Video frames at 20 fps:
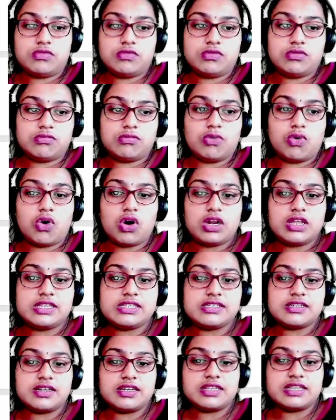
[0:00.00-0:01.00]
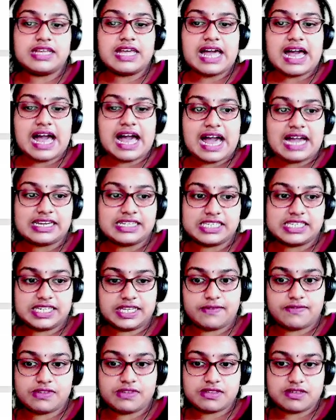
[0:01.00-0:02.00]
monitor the
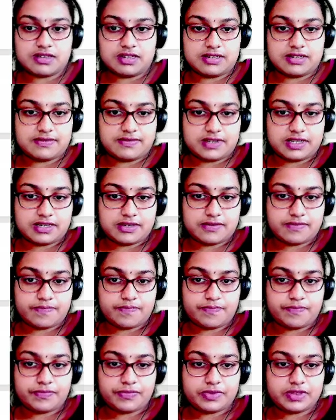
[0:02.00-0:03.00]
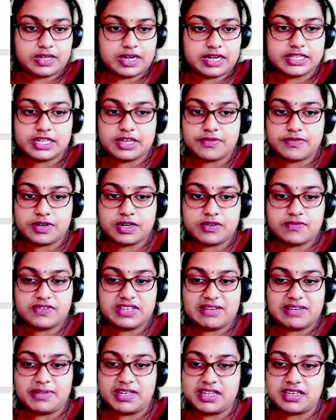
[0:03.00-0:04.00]
active server. The other one
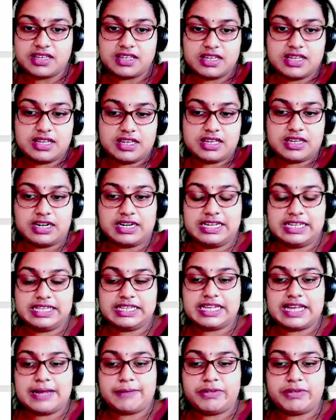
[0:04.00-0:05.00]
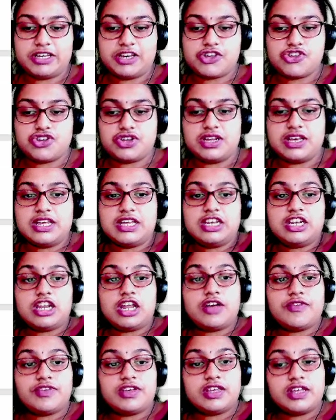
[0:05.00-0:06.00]
will be running the application.
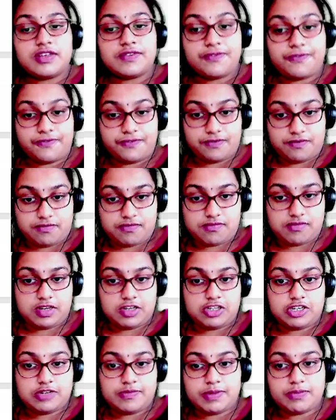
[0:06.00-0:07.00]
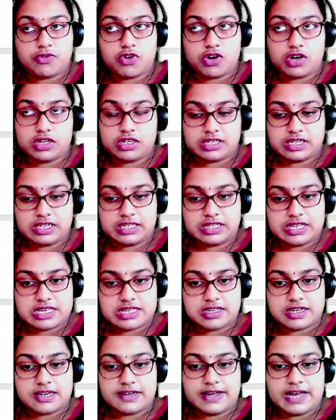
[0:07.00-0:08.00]
Now, if it will be monitoring the
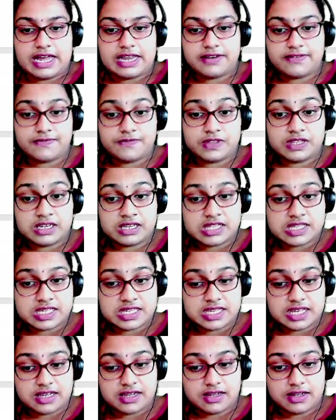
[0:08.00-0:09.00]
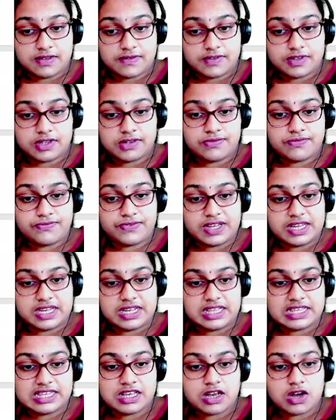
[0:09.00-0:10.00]
server, and if that server
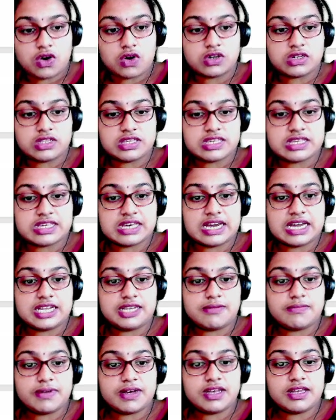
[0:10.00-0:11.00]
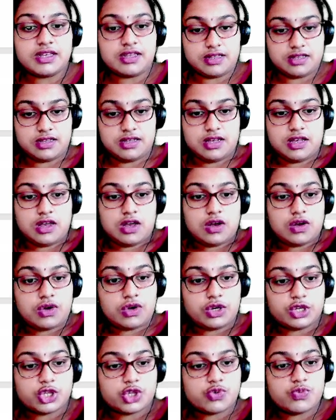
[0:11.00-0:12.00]
fails, the hot standby
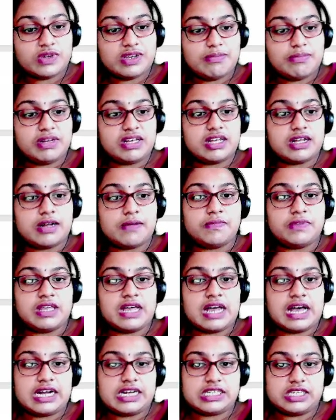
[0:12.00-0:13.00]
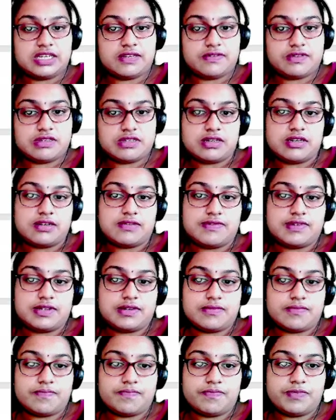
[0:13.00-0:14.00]
host will become the active server.
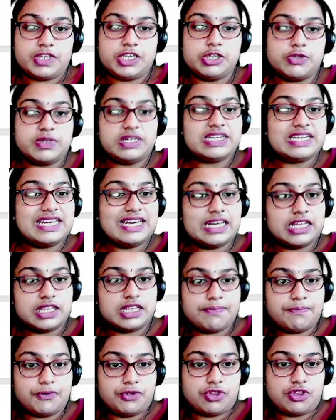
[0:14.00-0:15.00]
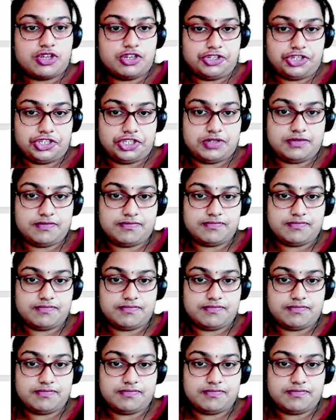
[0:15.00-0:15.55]
It will take the position,